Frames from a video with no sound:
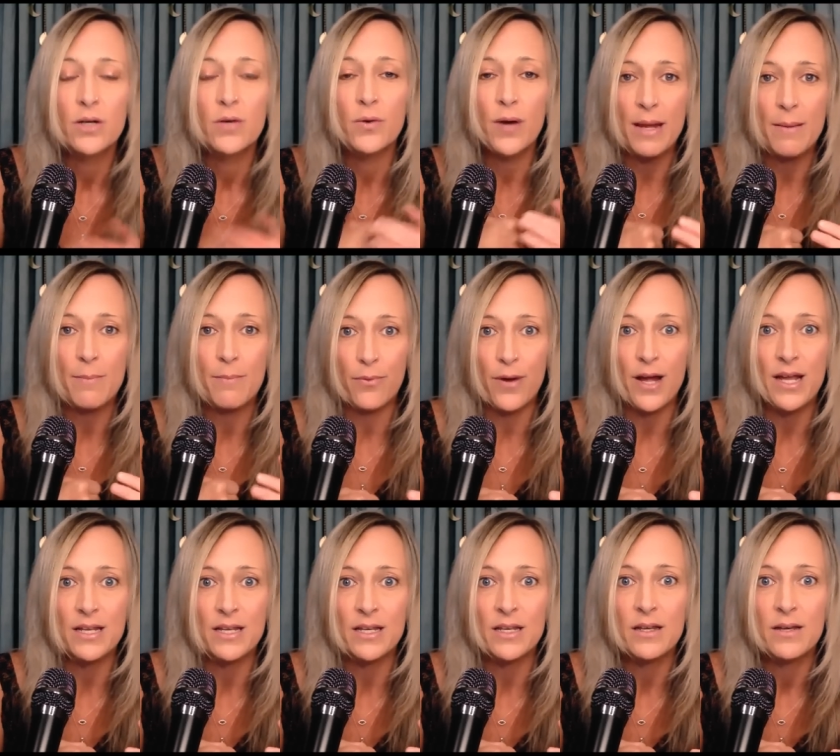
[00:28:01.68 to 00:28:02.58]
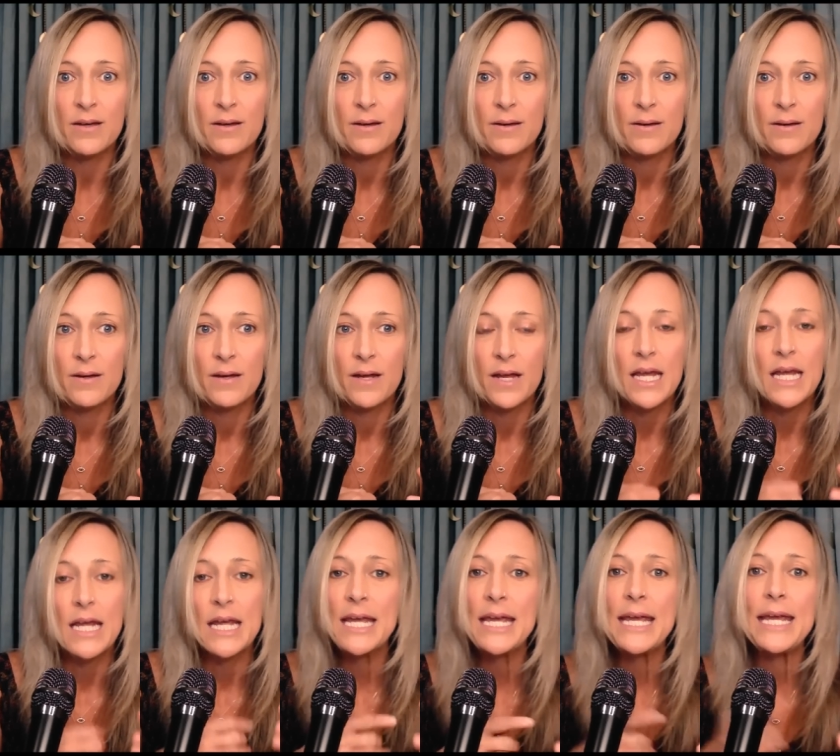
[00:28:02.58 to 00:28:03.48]
Great Britain,
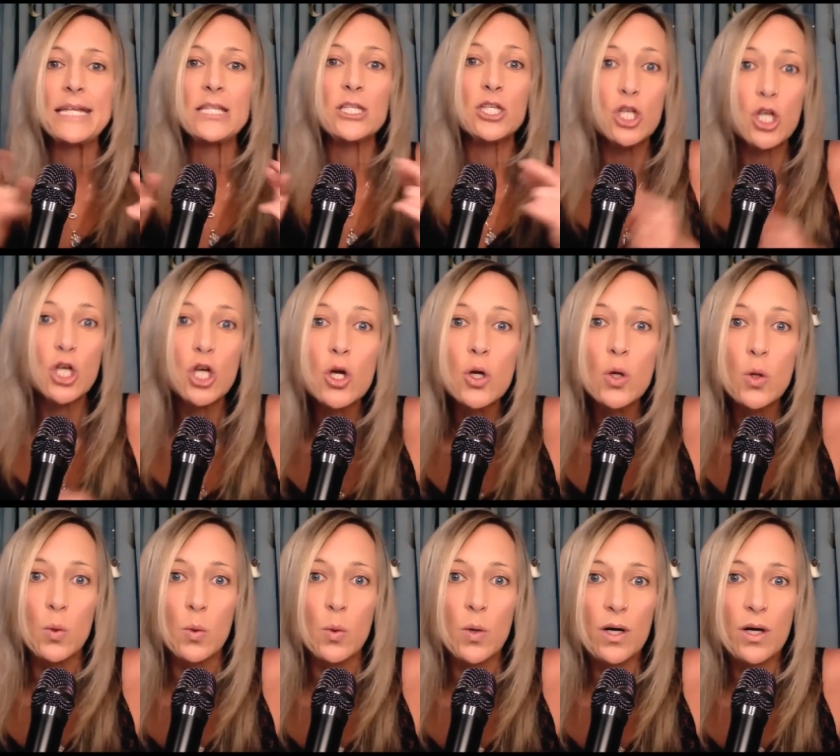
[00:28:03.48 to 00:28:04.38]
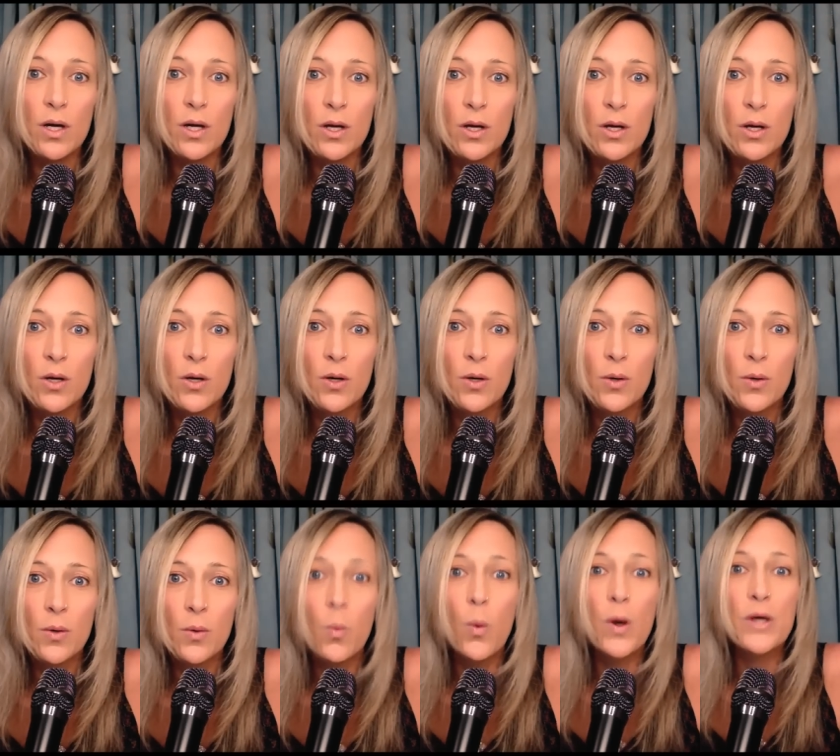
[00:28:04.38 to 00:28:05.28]
he too
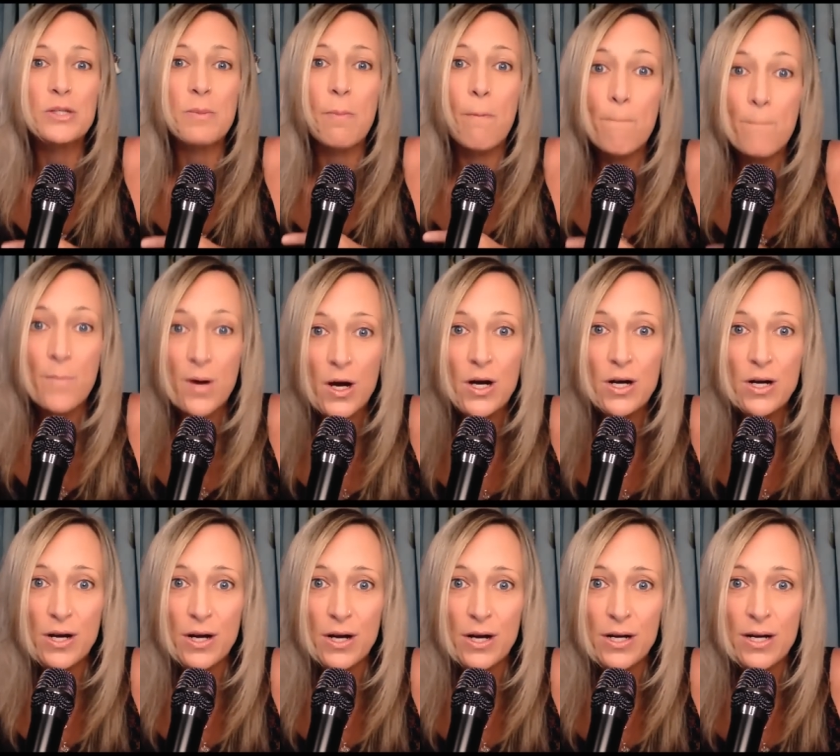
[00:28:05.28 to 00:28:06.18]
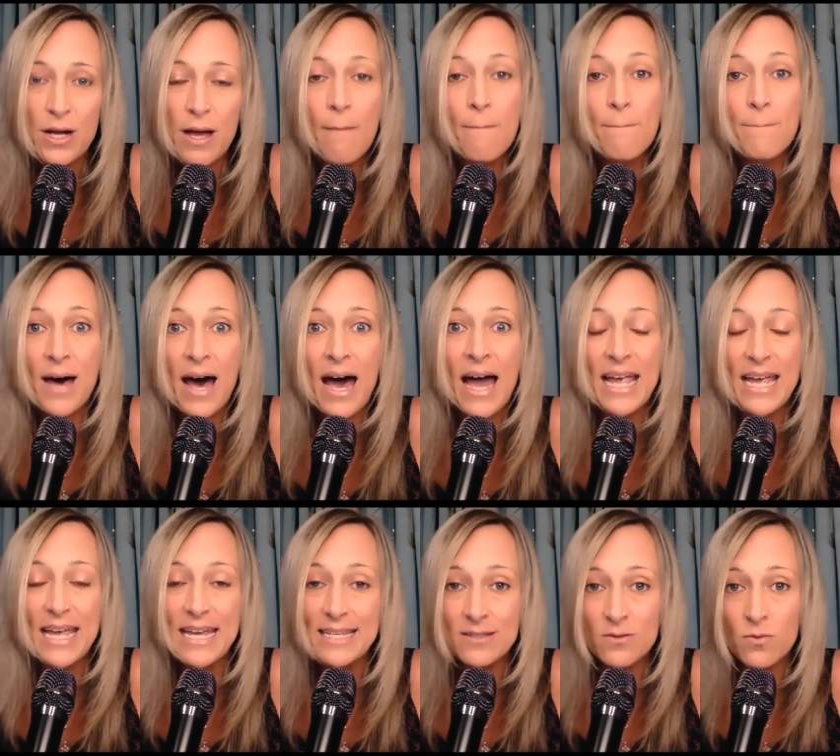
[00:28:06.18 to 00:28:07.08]
was murdered by
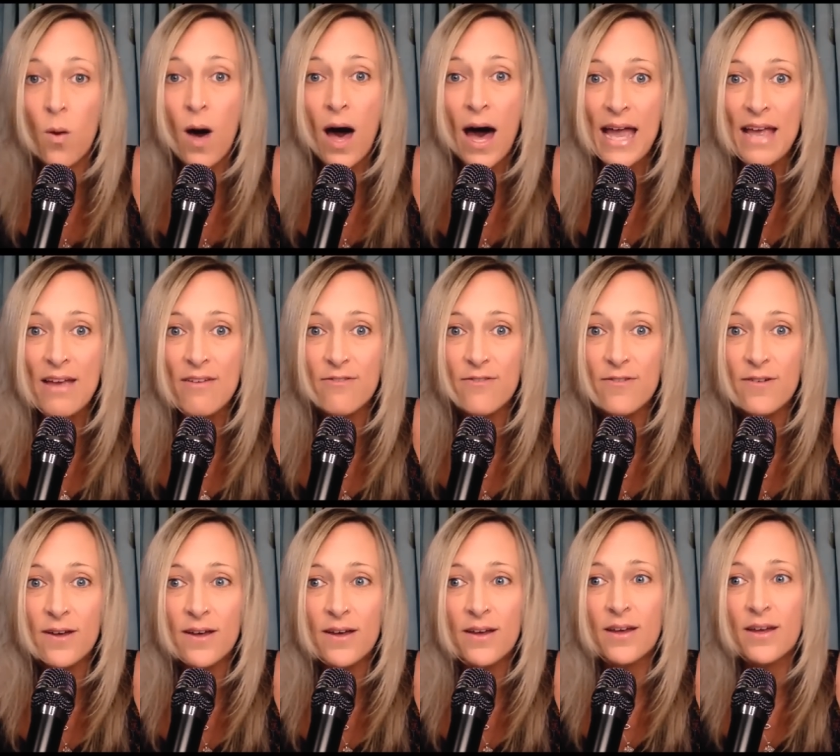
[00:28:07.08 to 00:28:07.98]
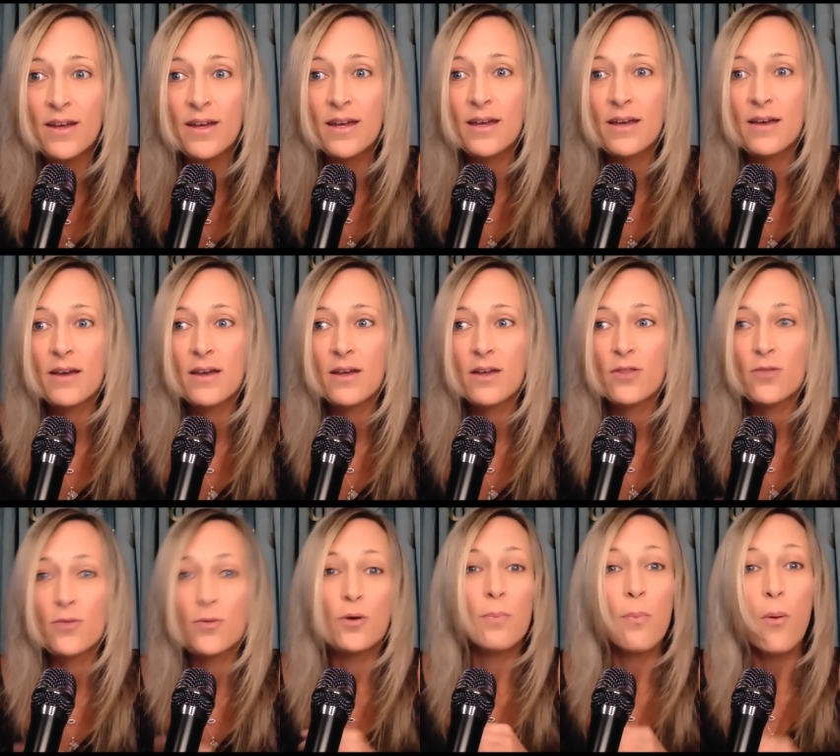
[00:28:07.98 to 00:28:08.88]
his wife
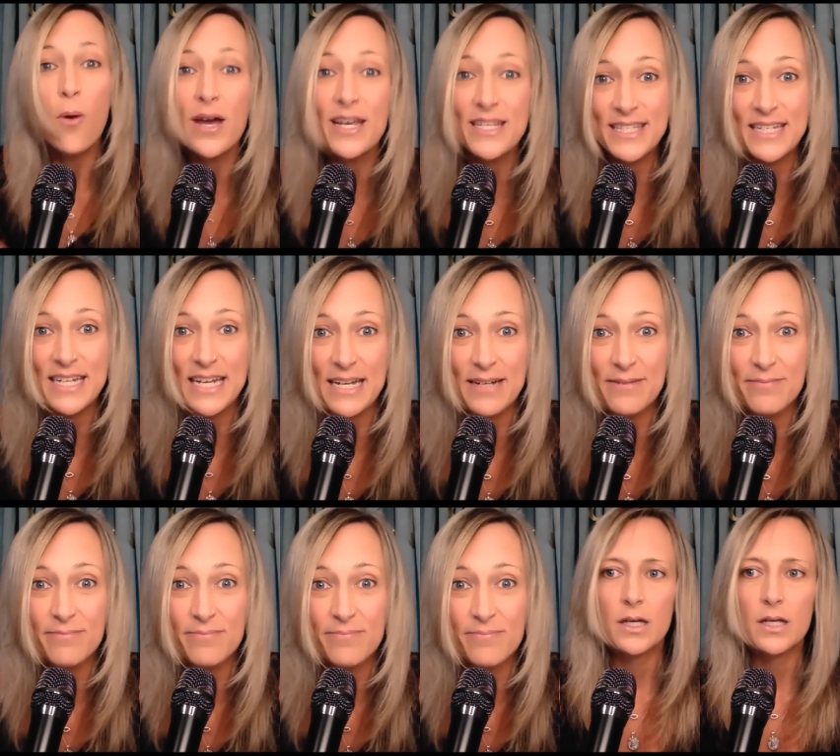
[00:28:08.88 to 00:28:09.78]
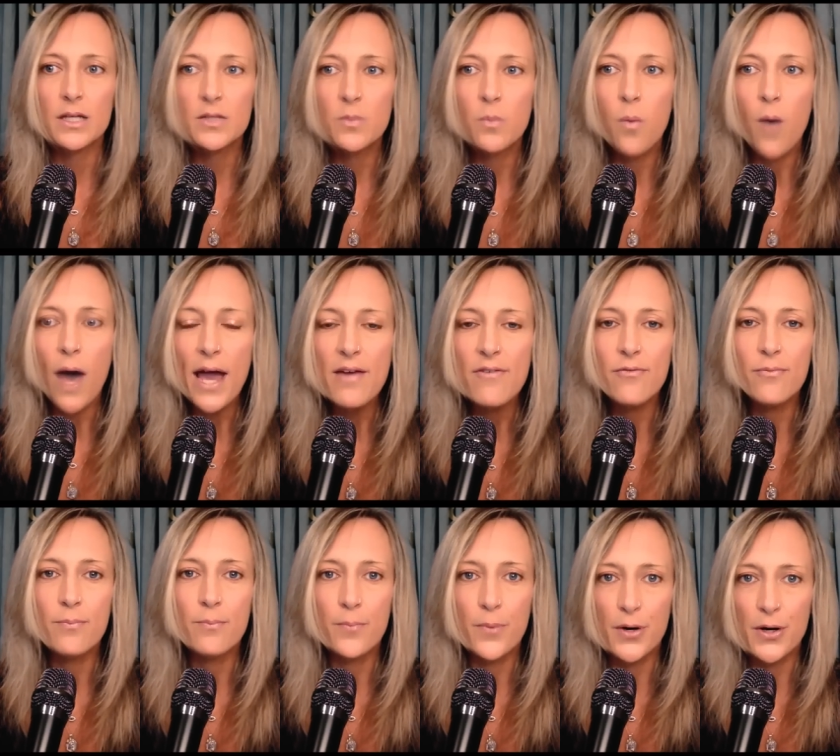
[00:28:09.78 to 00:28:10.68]
through poisoning. His wife
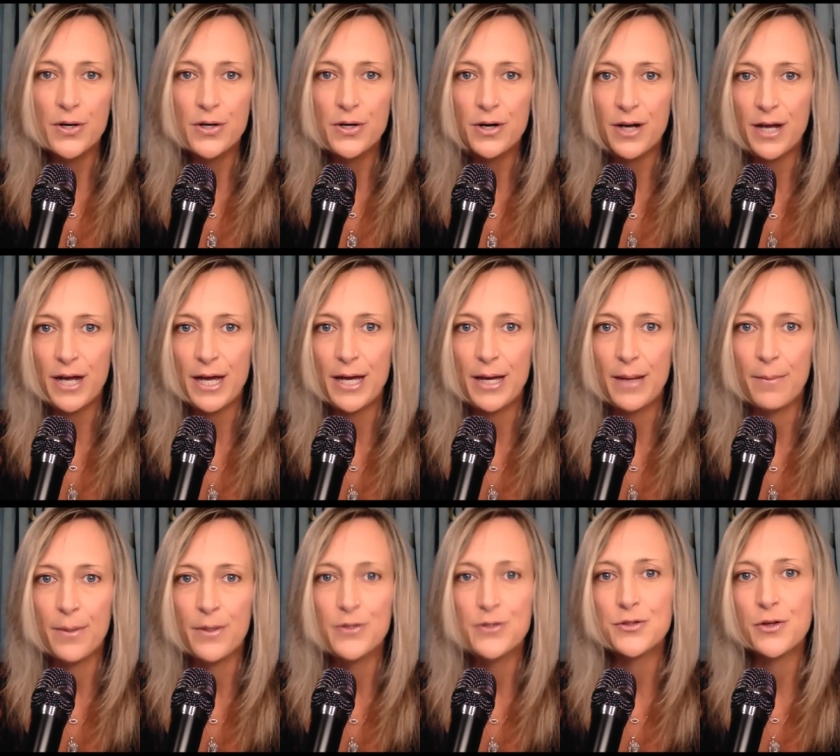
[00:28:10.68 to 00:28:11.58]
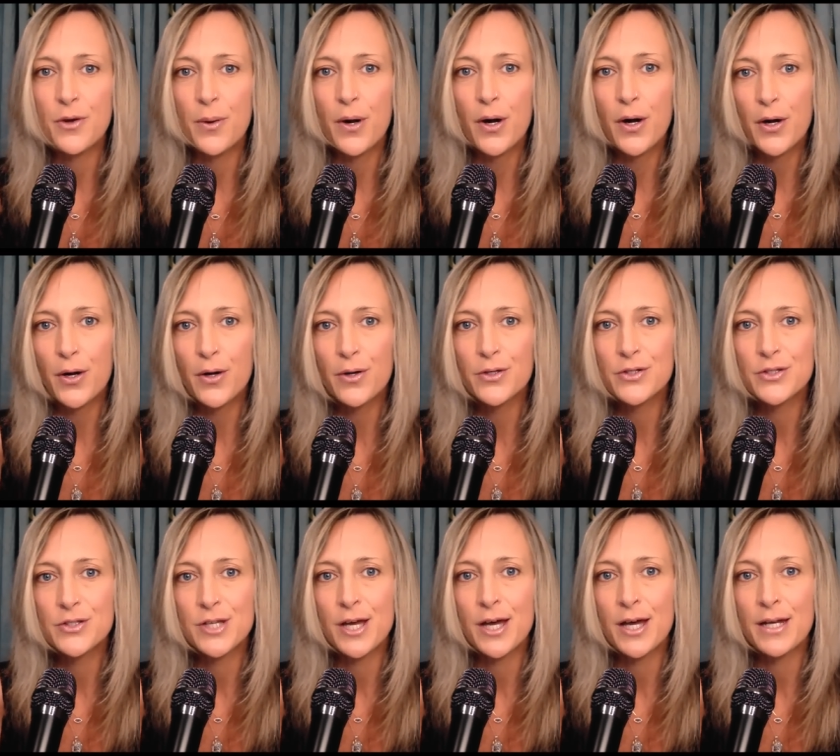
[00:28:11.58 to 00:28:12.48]
murdered him so her
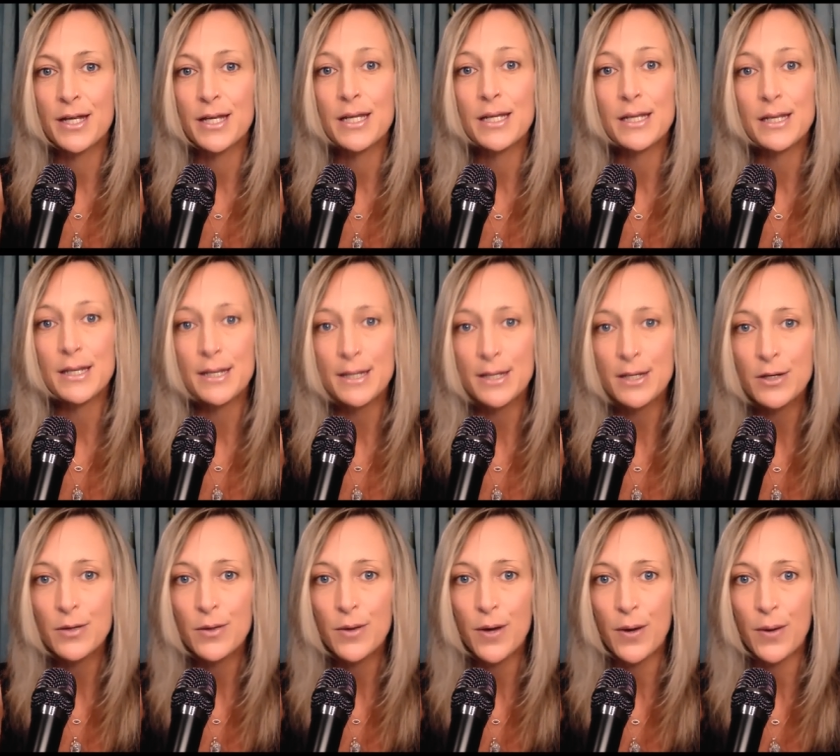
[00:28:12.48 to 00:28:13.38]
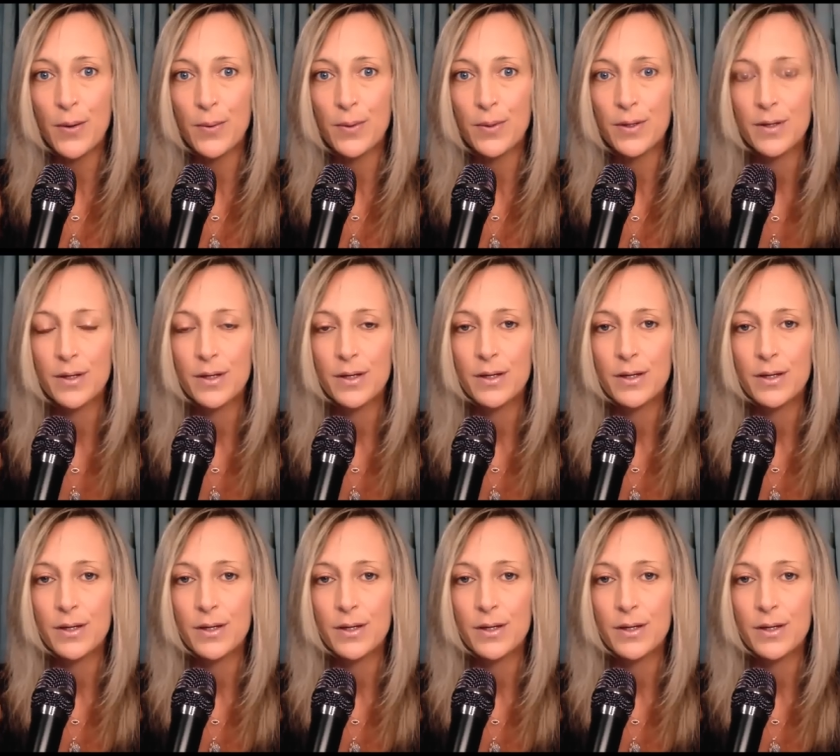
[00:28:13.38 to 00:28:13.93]
son Nero